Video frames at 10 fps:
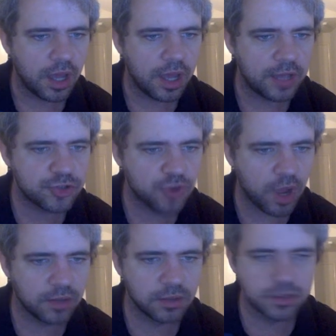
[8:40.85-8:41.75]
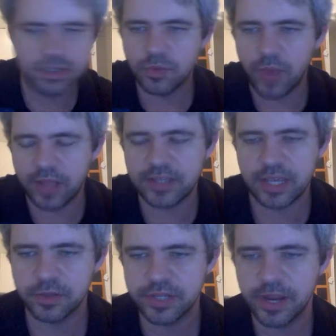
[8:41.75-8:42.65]
triangles and
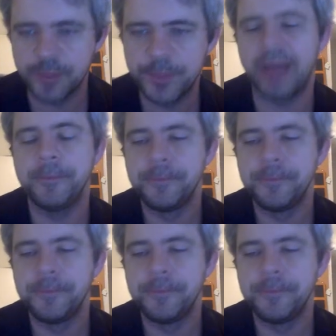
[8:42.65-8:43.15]
rectangles here, but